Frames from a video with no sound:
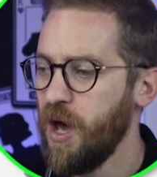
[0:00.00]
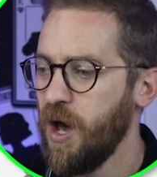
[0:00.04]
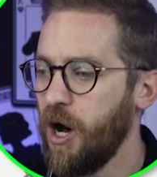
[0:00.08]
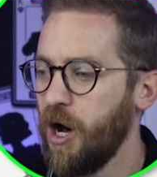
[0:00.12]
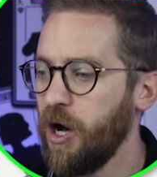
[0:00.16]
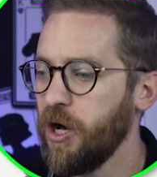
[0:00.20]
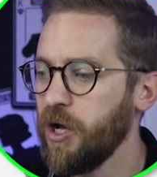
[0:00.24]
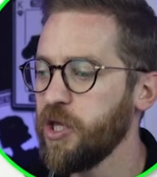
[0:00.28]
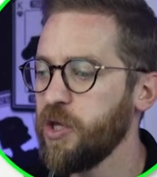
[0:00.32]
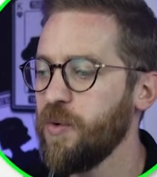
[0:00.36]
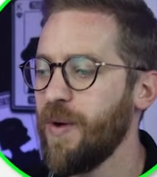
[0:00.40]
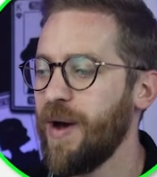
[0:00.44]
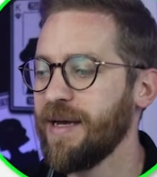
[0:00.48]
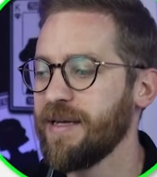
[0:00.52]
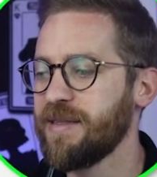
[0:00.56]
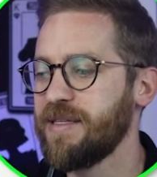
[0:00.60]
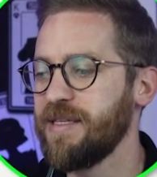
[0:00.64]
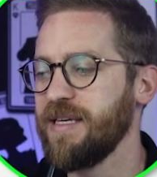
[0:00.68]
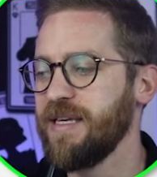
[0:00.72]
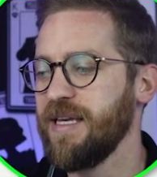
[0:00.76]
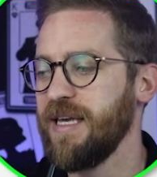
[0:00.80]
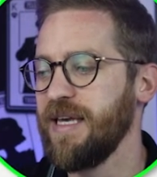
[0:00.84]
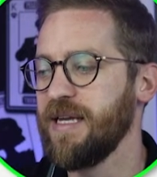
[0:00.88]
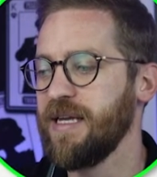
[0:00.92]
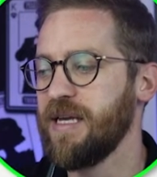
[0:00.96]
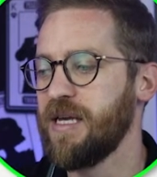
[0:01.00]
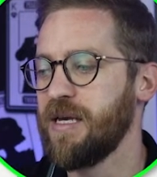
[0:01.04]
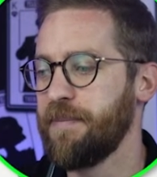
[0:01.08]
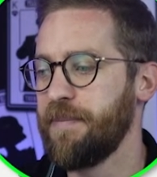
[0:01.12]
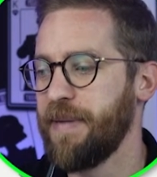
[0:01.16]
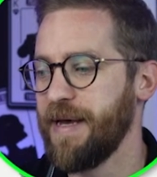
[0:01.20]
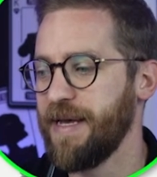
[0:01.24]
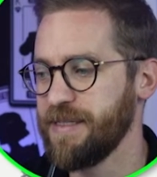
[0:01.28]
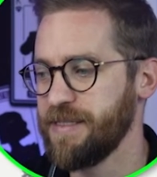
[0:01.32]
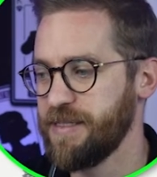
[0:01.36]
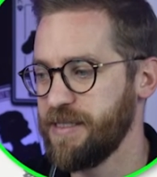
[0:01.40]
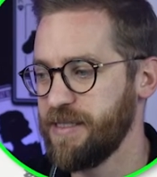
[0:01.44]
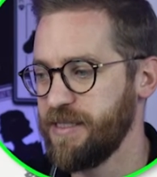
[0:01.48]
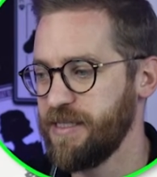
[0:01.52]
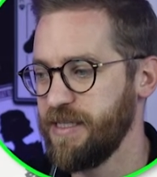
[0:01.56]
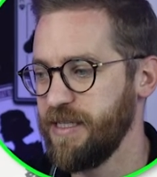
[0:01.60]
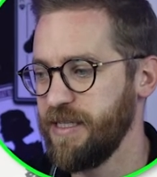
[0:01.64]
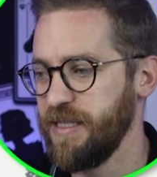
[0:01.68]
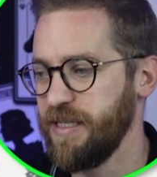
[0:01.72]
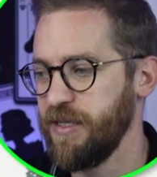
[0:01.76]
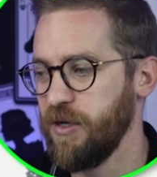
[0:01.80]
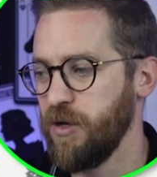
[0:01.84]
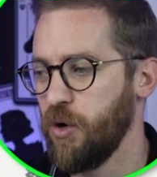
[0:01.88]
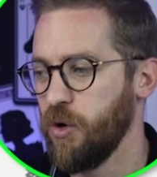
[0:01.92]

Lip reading: Are you acting in capacity